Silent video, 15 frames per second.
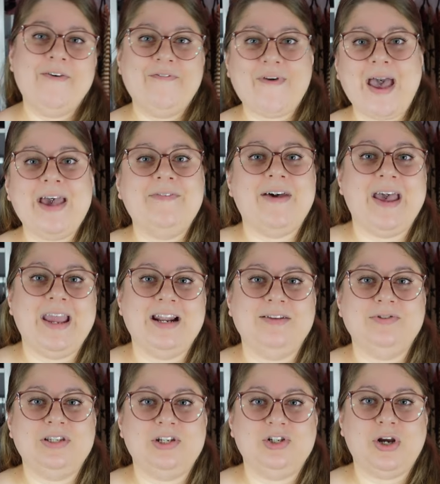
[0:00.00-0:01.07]
five
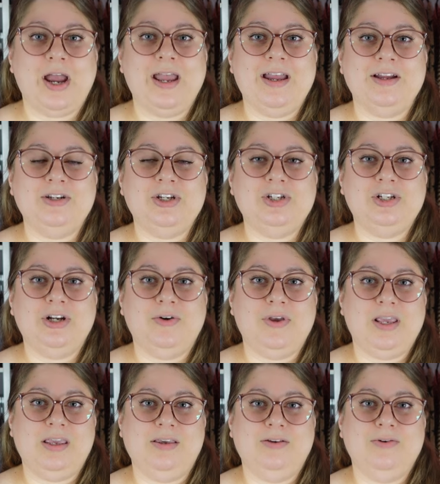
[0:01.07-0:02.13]
items to try on to show
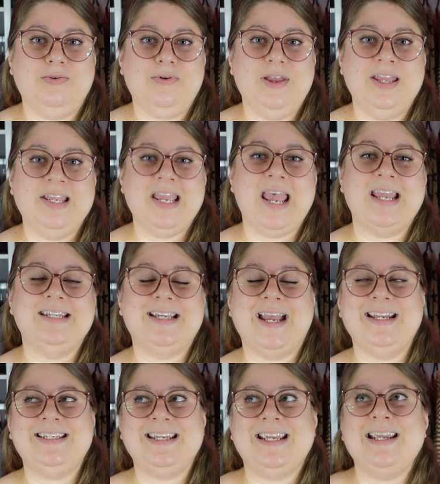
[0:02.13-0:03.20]
you and I
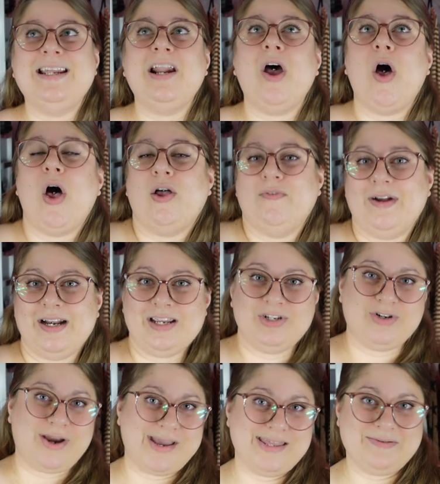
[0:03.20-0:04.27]
did already
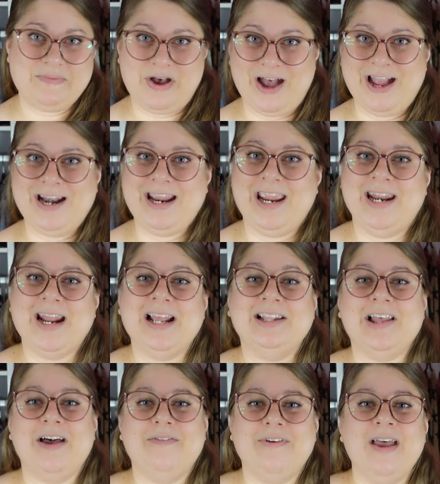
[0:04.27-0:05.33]
try them on and I
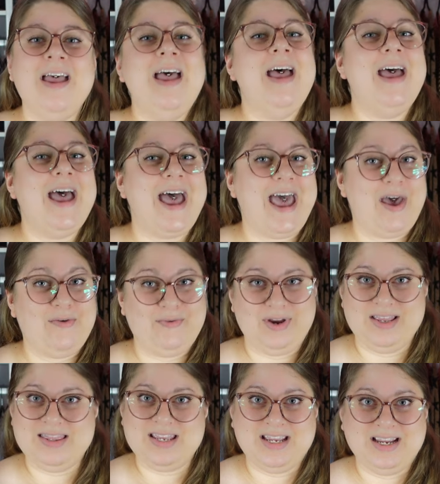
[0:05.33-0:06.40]
love
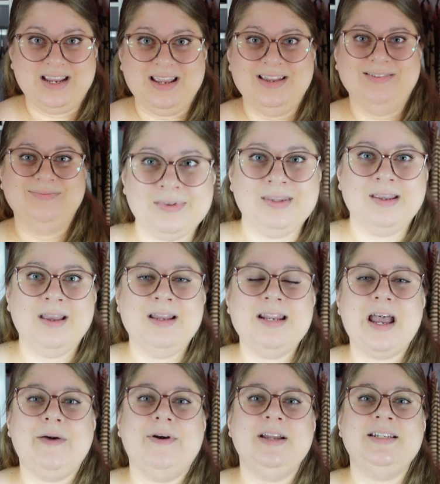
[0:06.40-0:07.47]
everything.
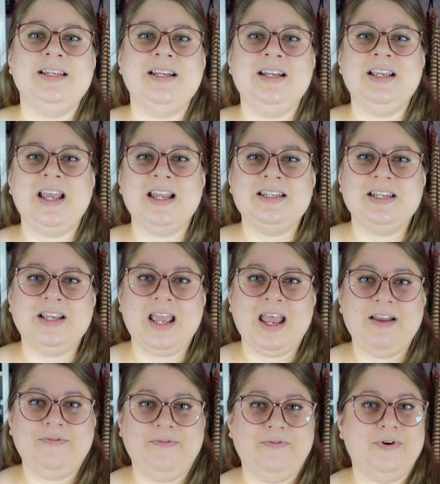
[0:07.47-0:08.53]
Now I didn't get to
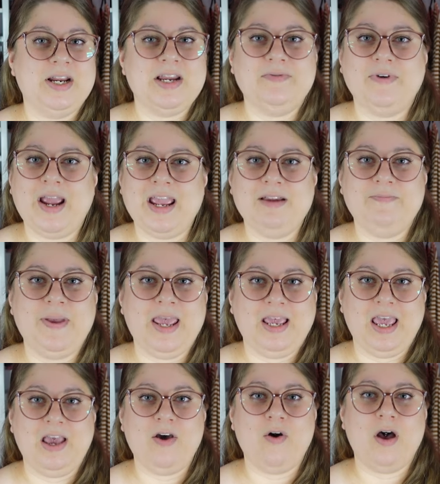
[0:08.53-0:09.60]
get free reign
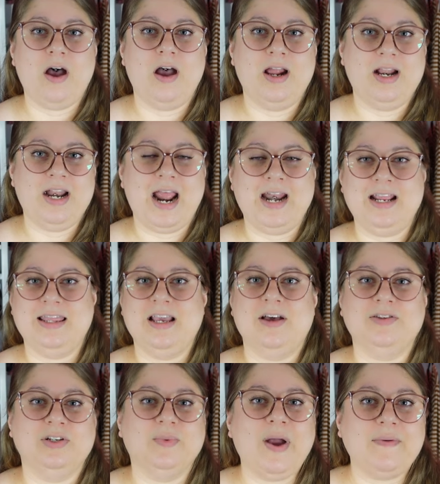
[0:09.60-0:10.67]
picking on anything on
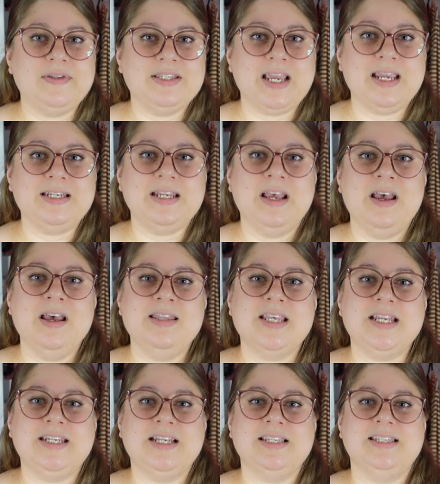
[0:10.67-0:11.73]
their website. They
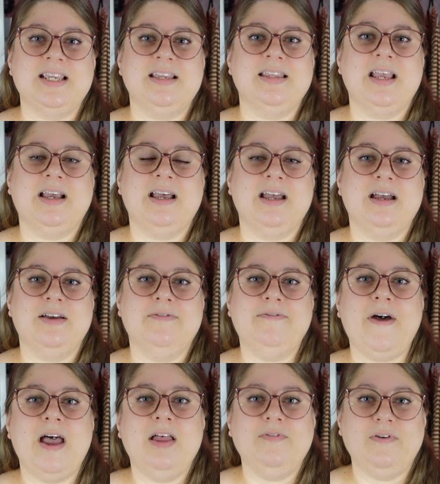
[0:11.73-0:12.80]
did send like a
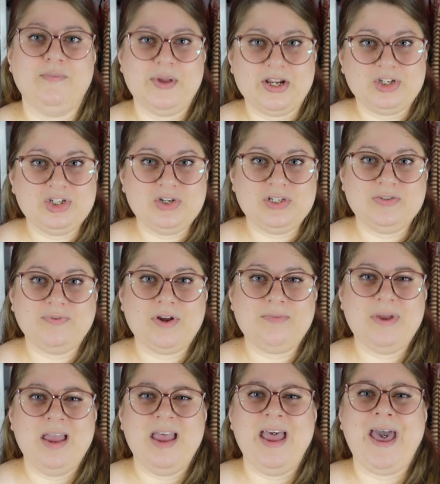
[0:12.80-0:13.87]
file for me to choose from.
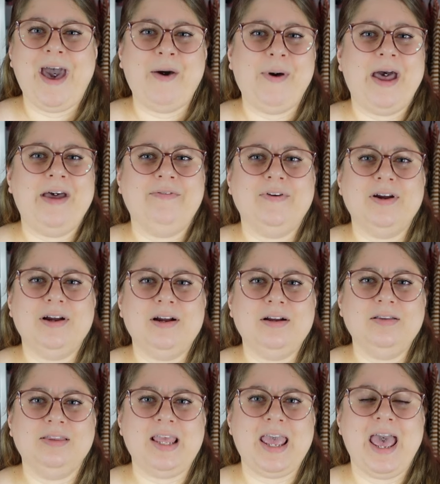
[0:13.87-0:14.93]

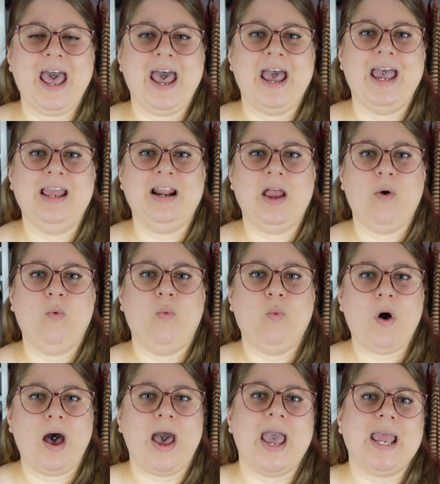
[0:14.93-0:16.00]
However, they had a
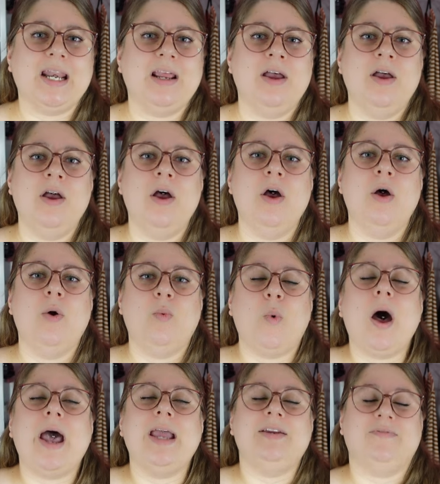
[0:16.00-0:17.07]
wide,
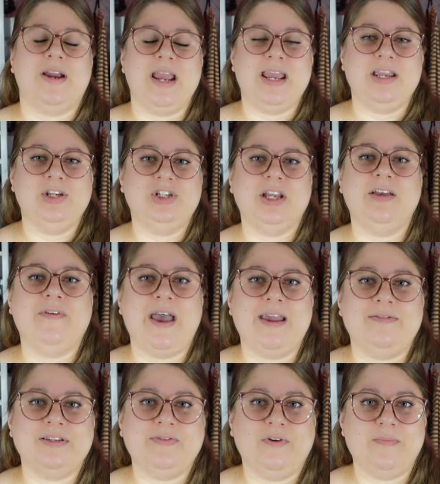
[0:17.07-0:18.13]
wide range of
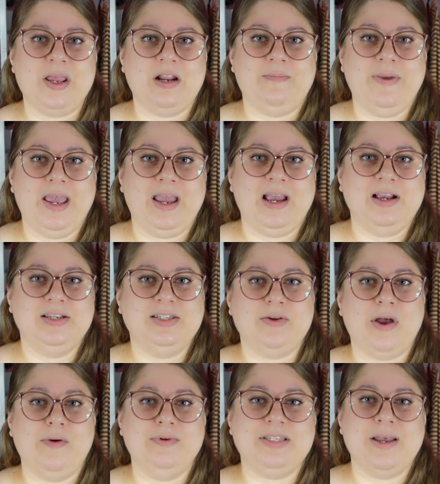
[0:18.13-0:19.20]
items for me to pick. So
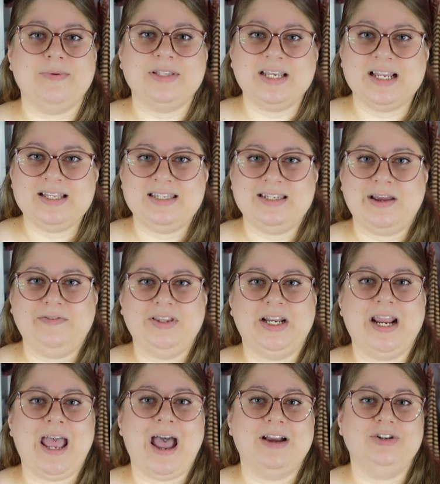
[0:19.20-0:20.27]
I was able to get stuff that I
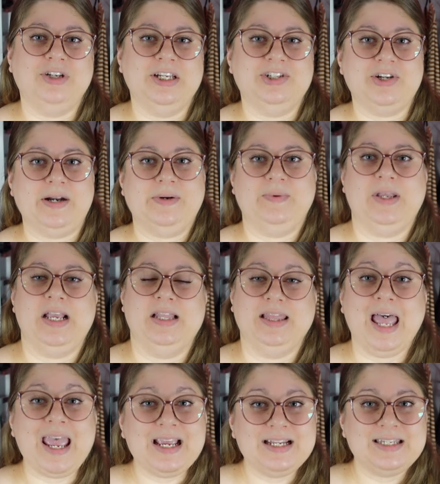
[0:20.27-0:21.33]
actually generally
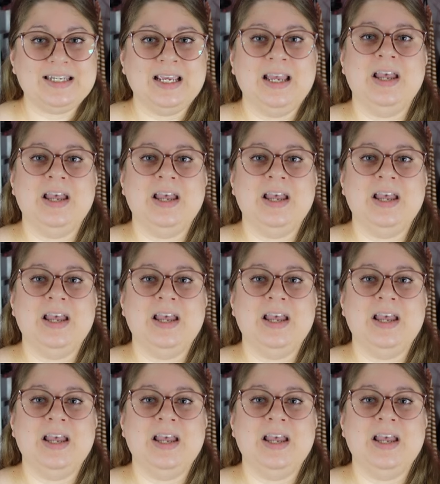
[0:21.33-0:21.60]
liked.